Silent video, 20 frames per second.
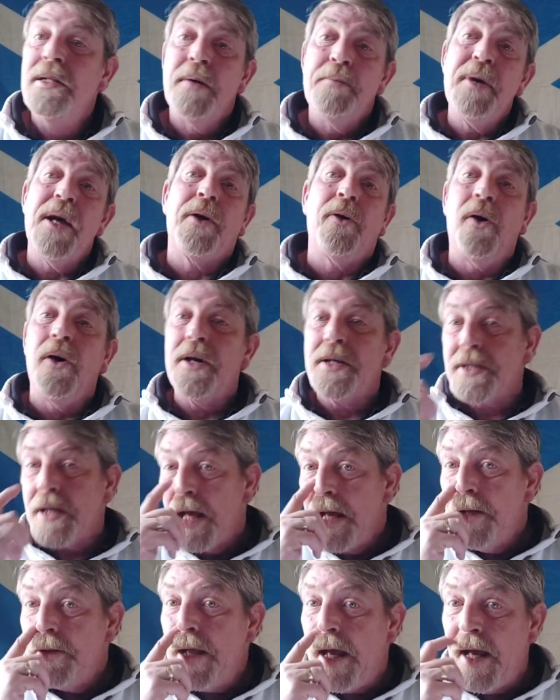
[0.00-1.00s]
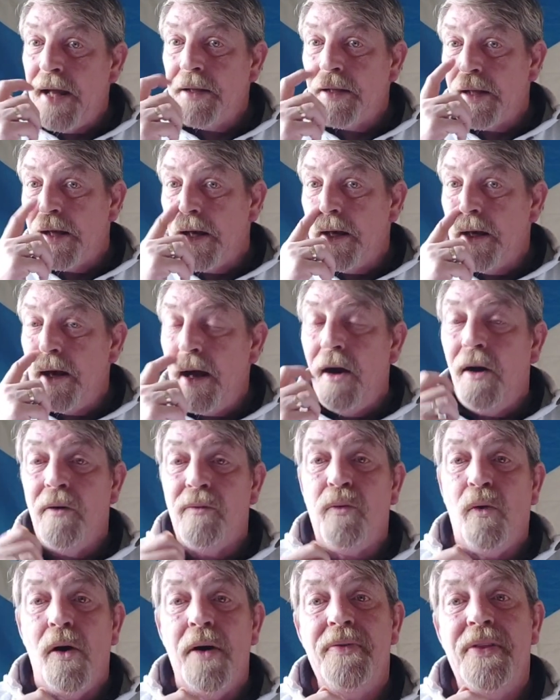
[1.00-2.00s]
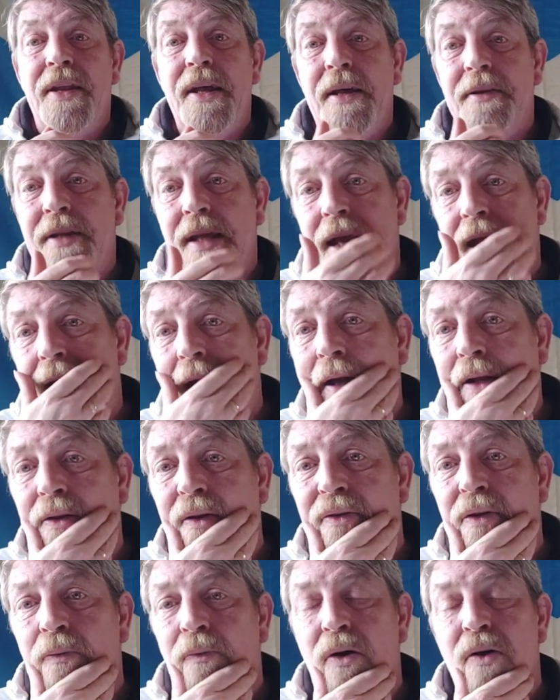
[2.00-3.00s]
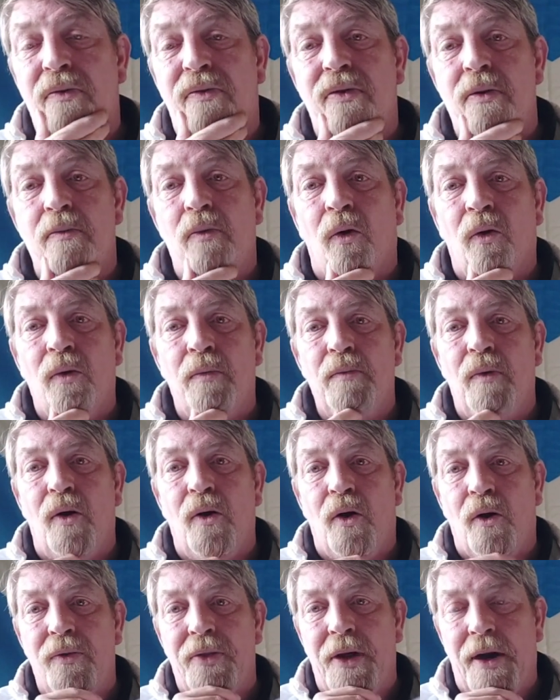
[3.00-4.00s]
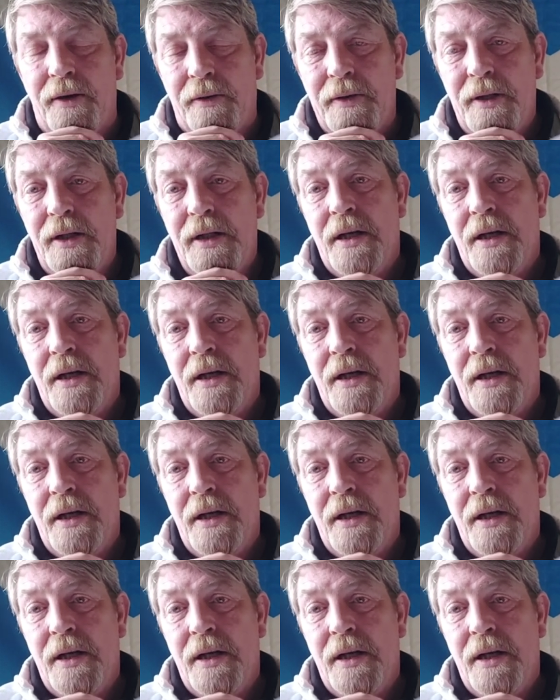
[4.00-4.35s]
Because the end of the work-from-home order